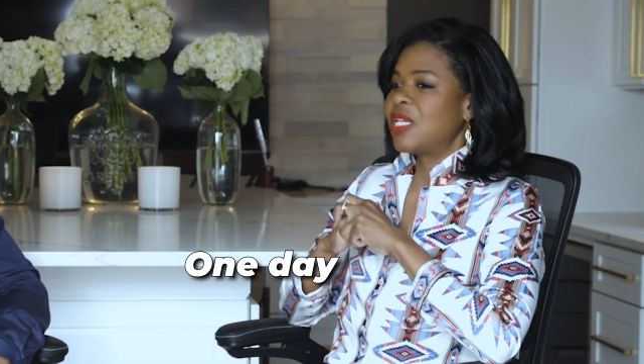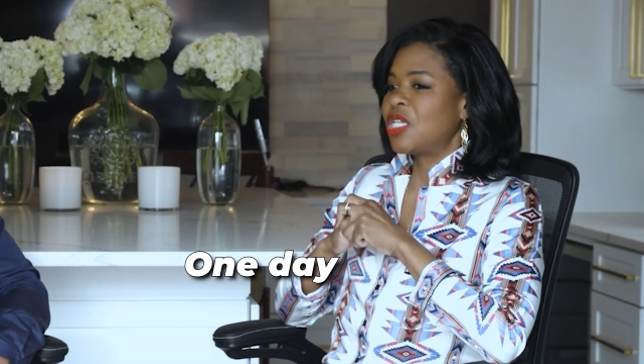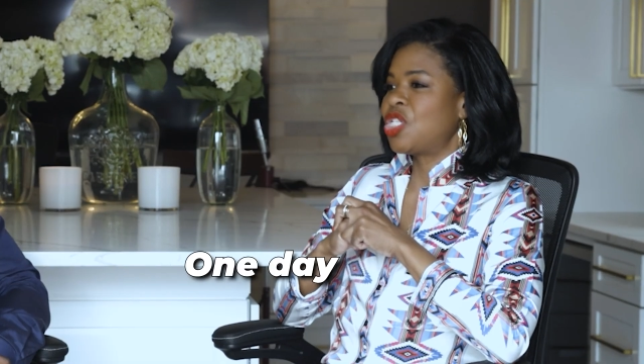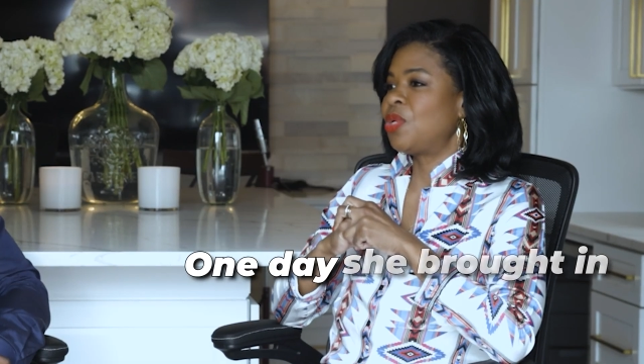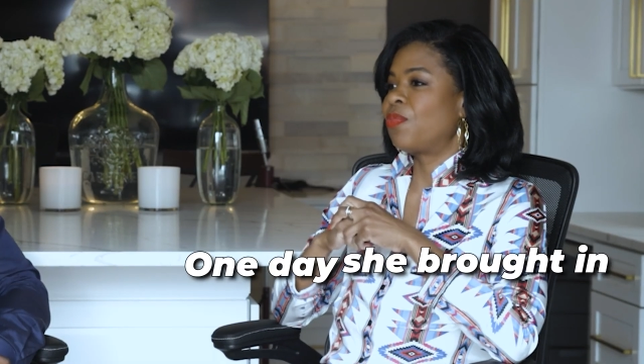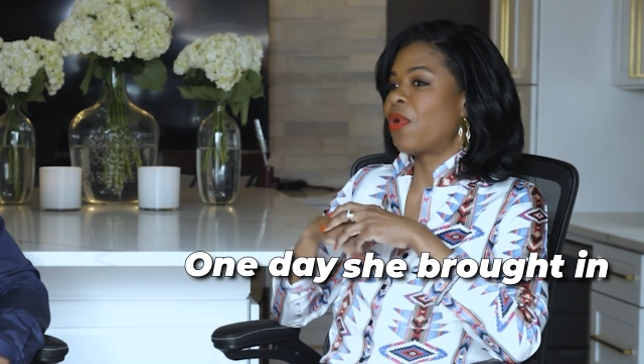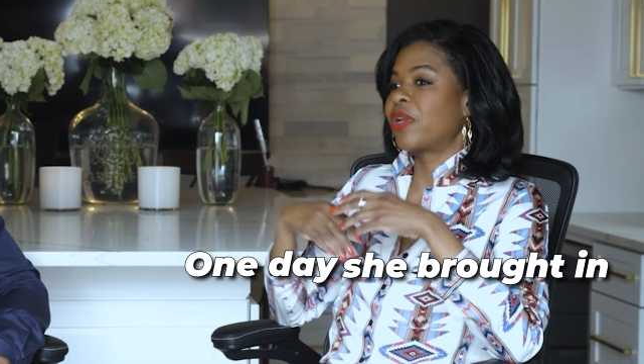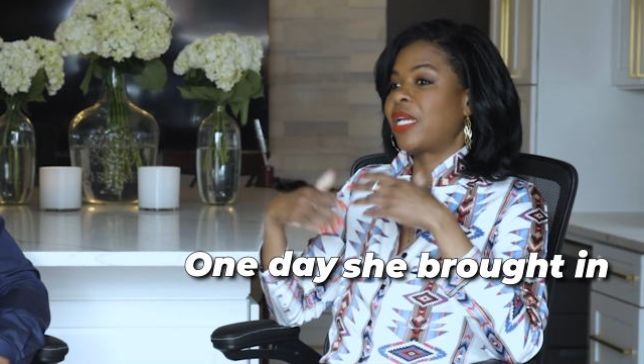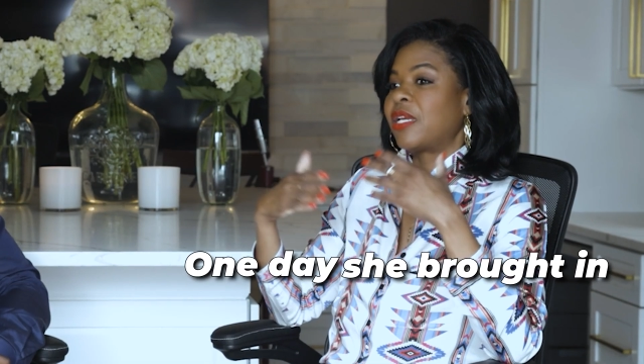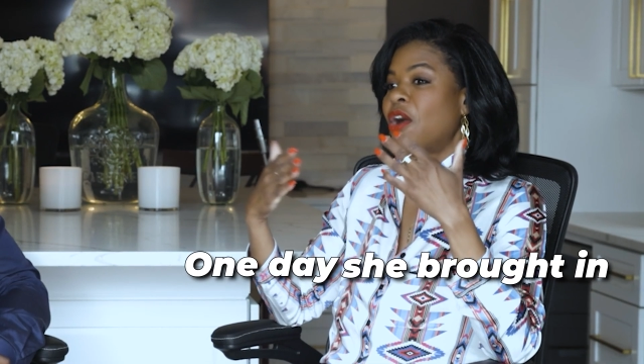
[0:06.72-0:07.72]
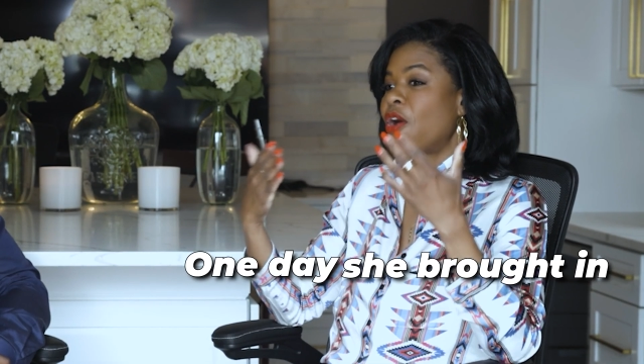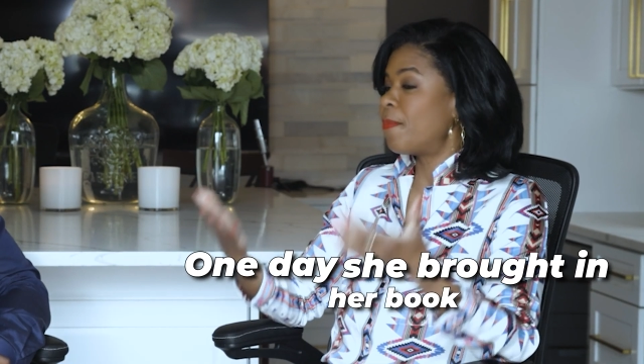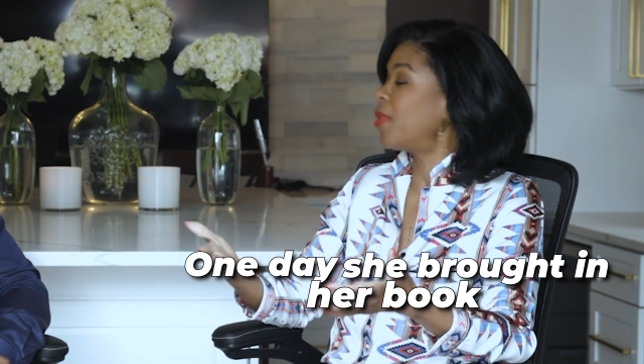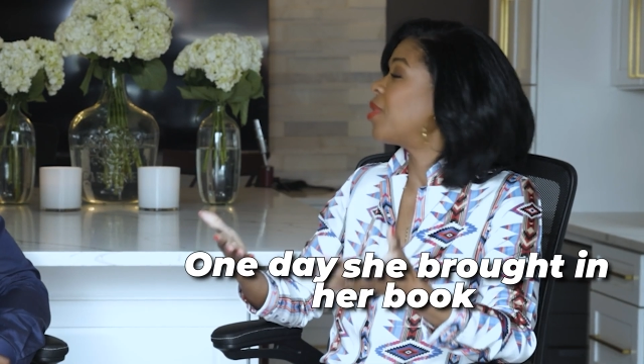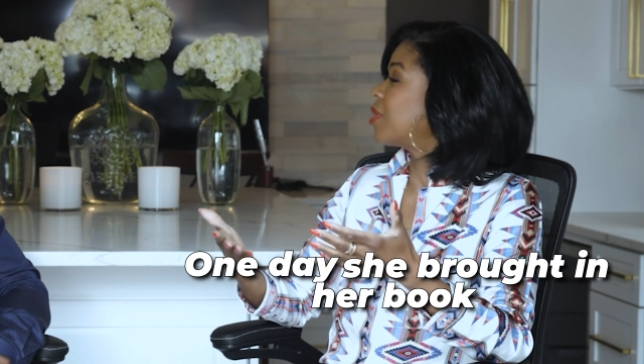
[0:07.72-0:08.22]
day she brought in her
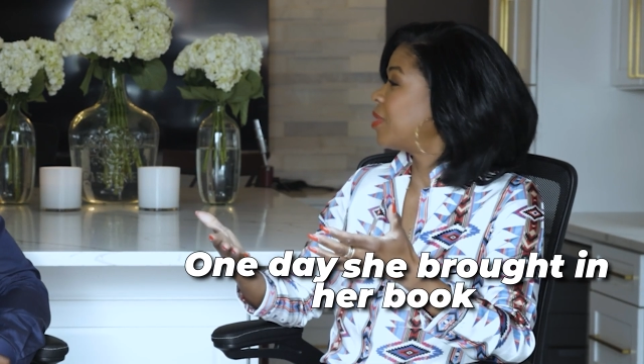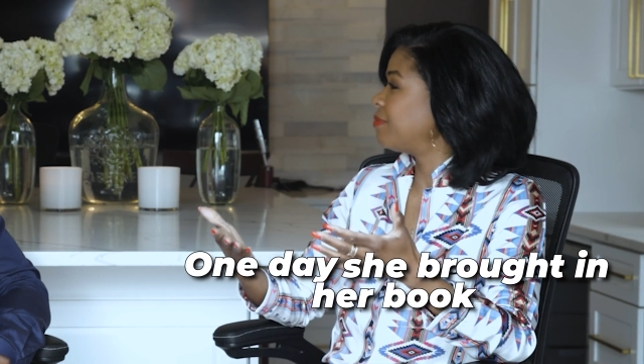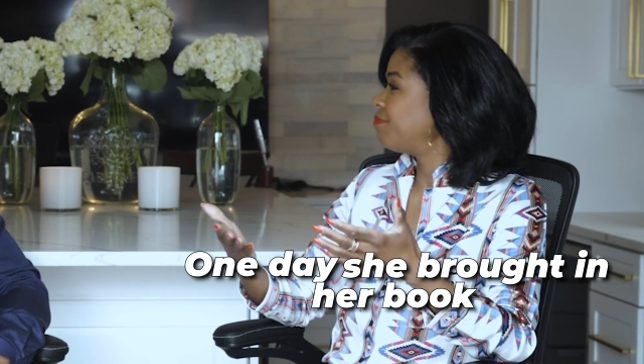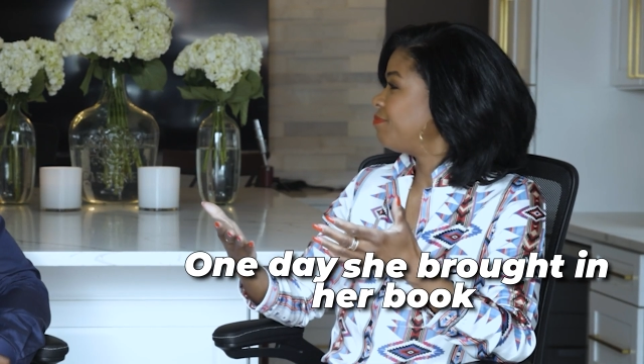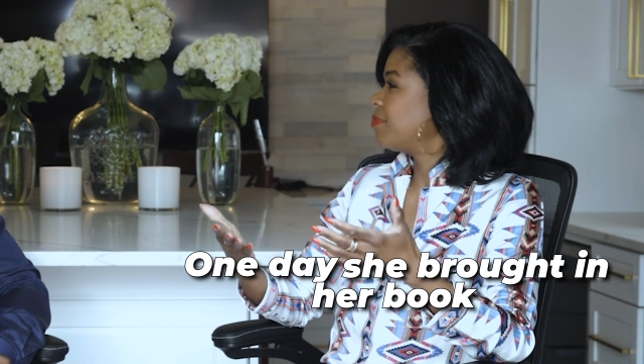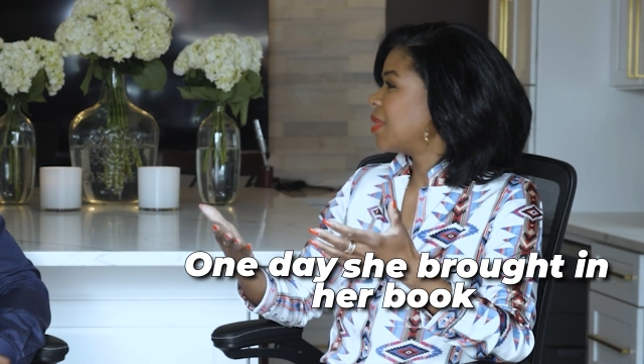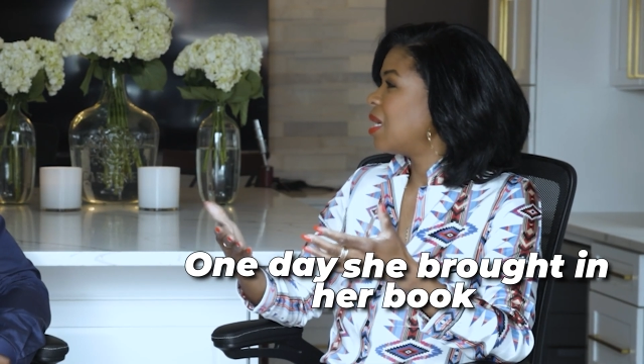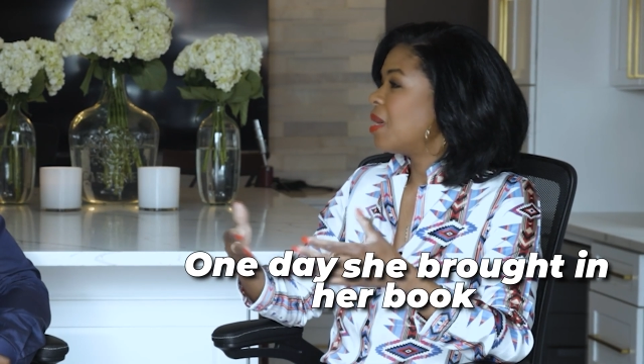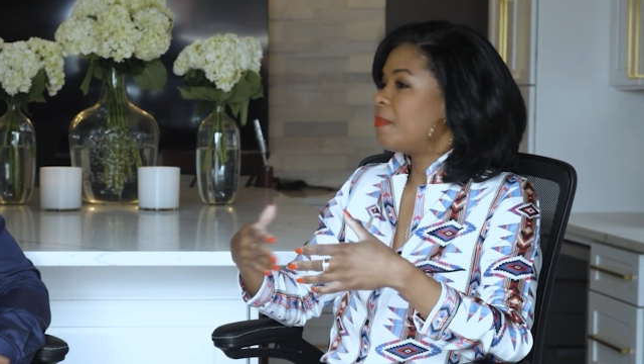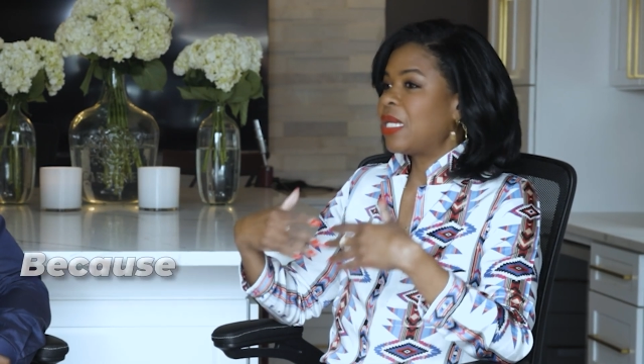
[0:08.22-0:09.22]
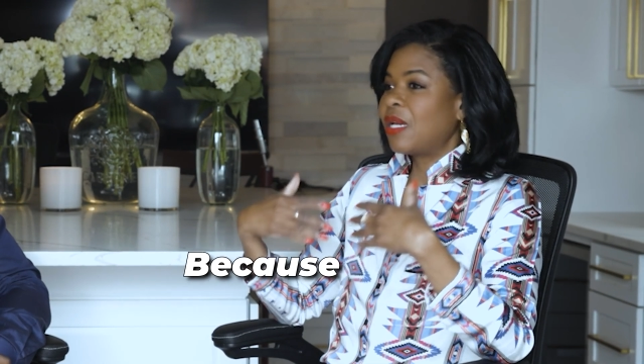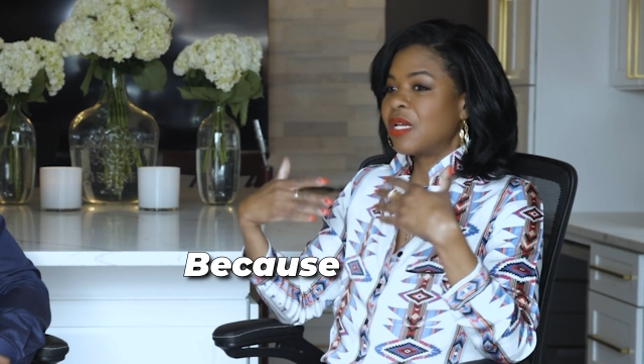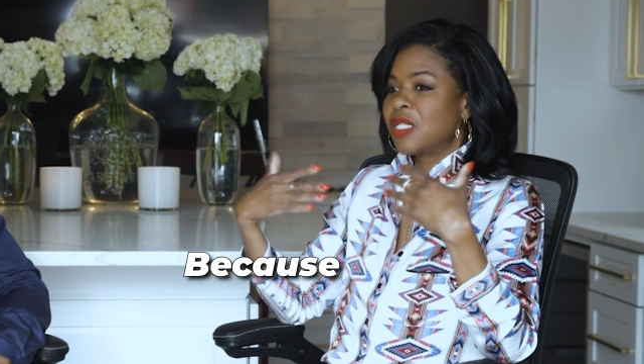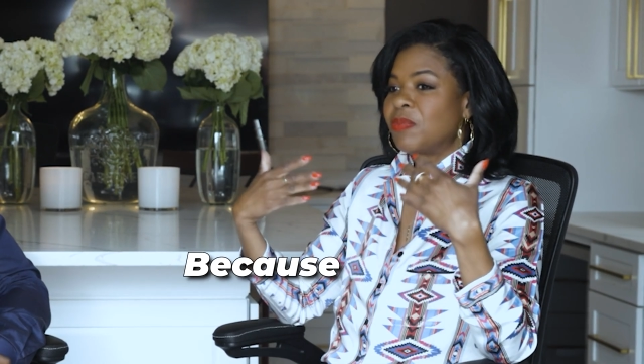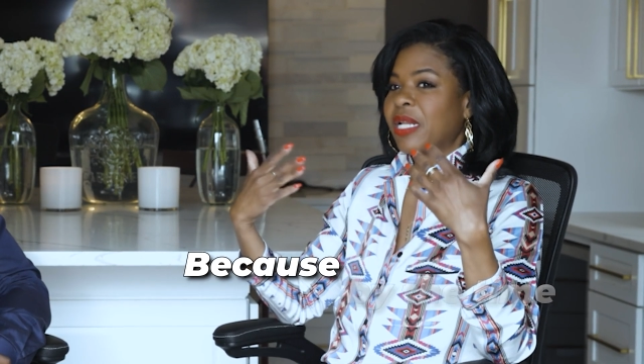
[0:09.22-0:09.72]
book
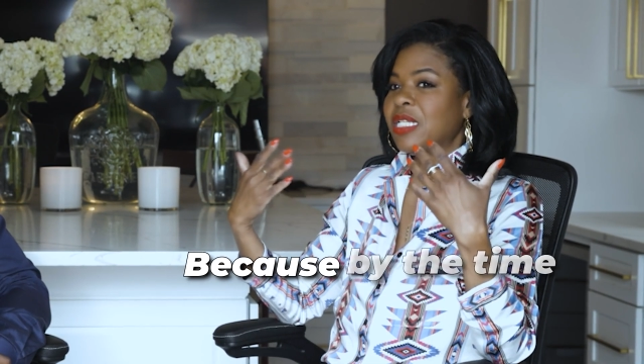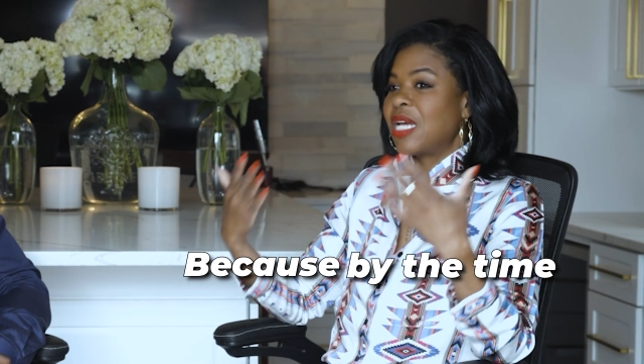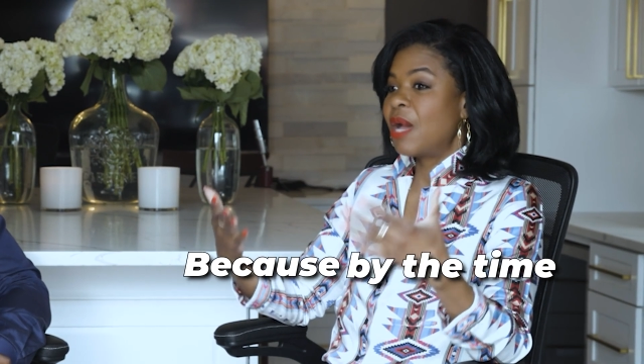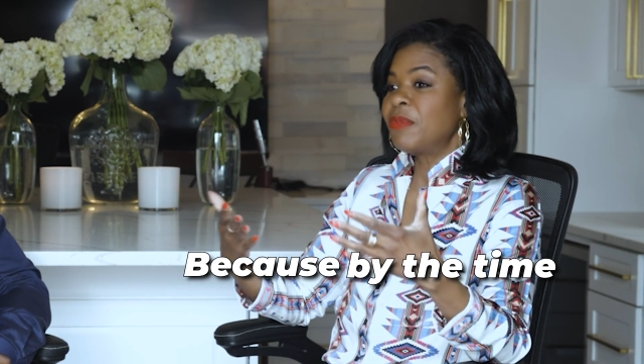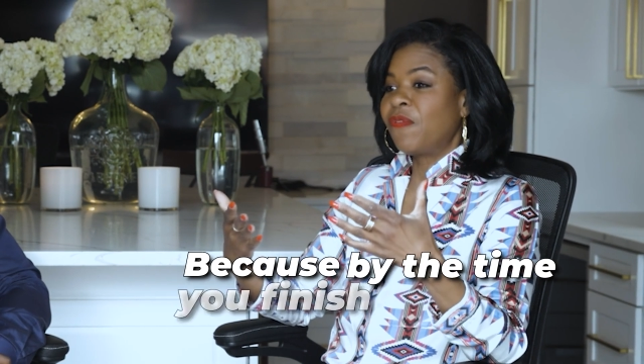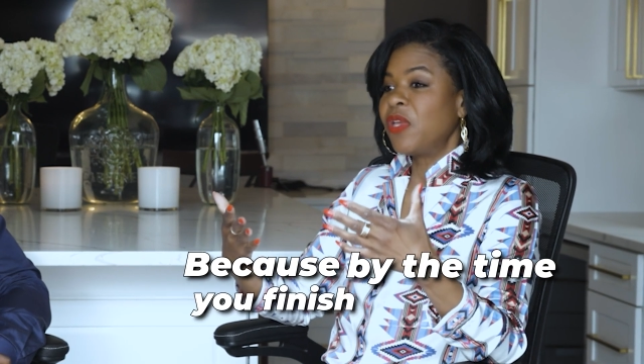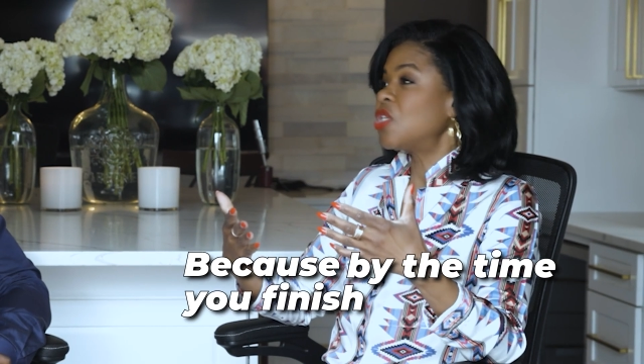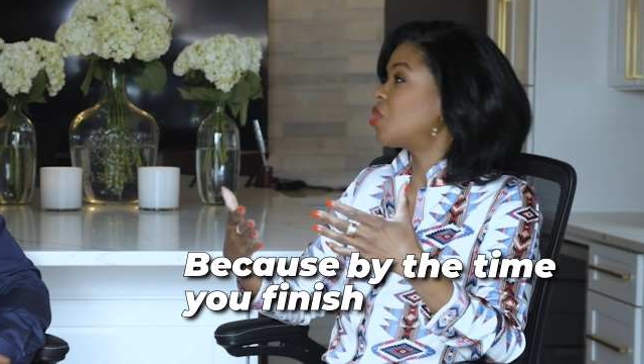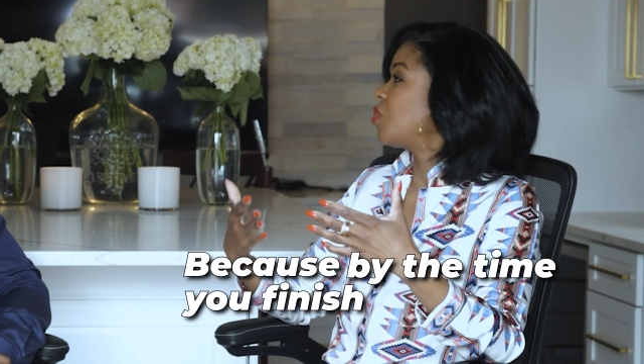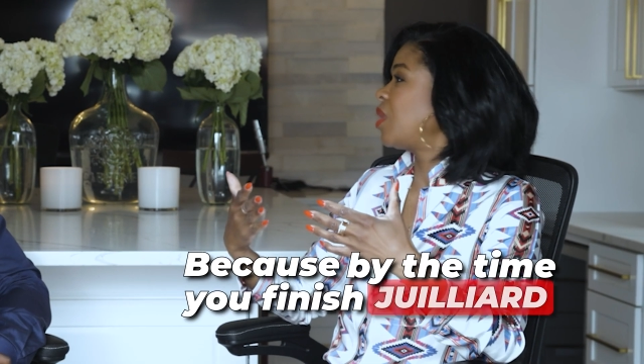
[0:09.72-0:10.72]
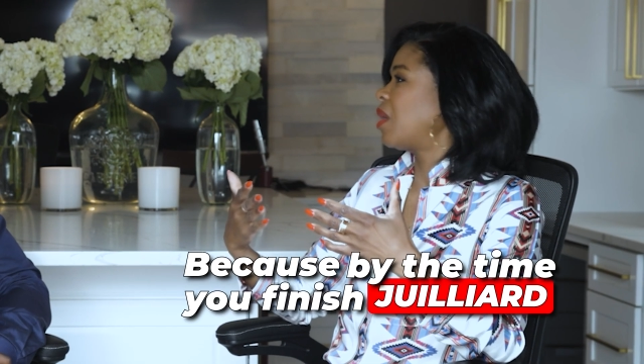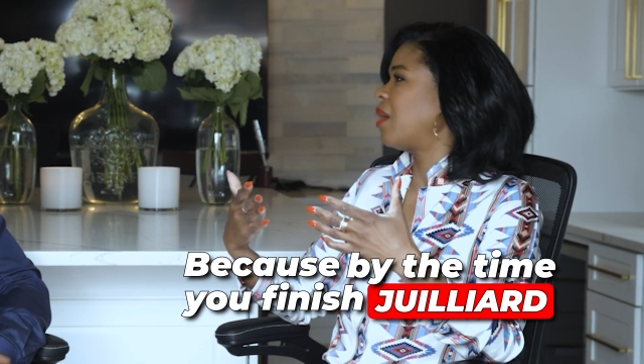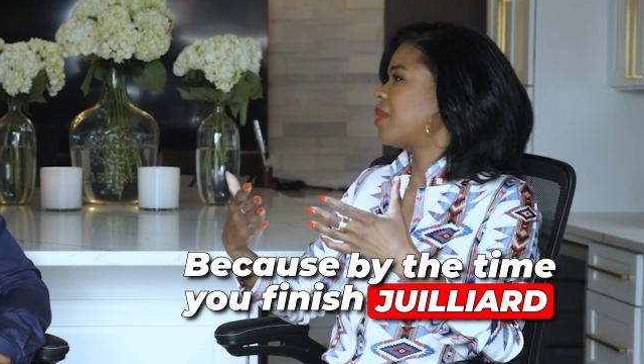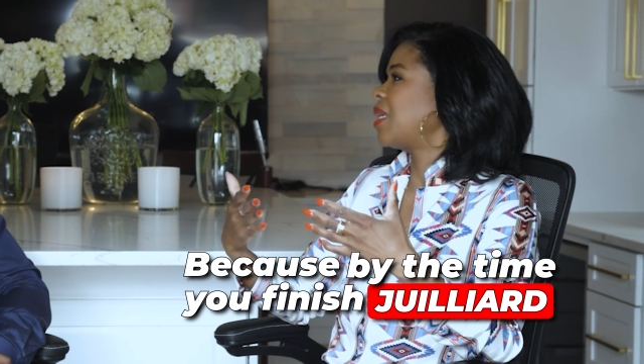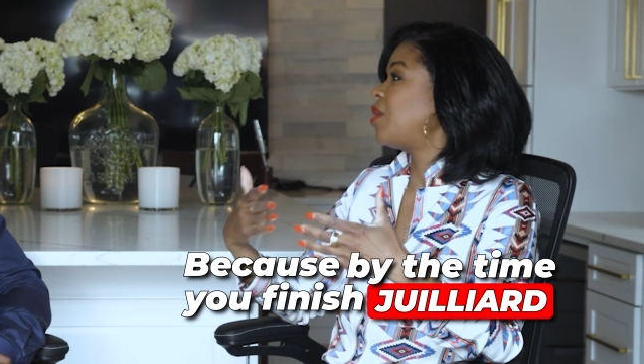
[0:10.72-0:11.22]
because by the time you finish
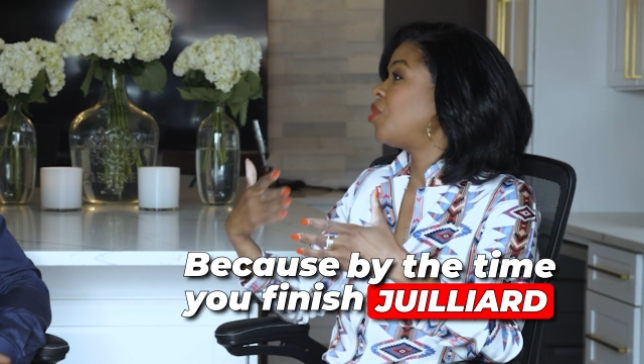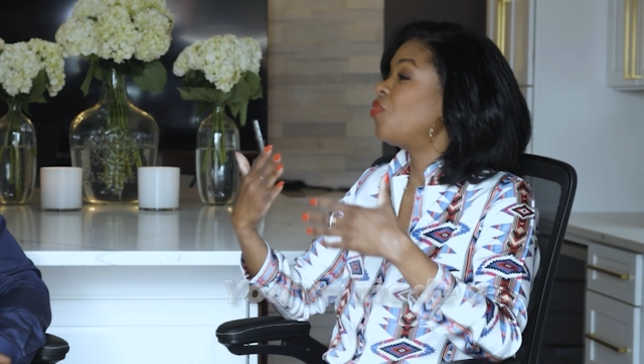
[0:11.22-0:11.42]
Juilliard,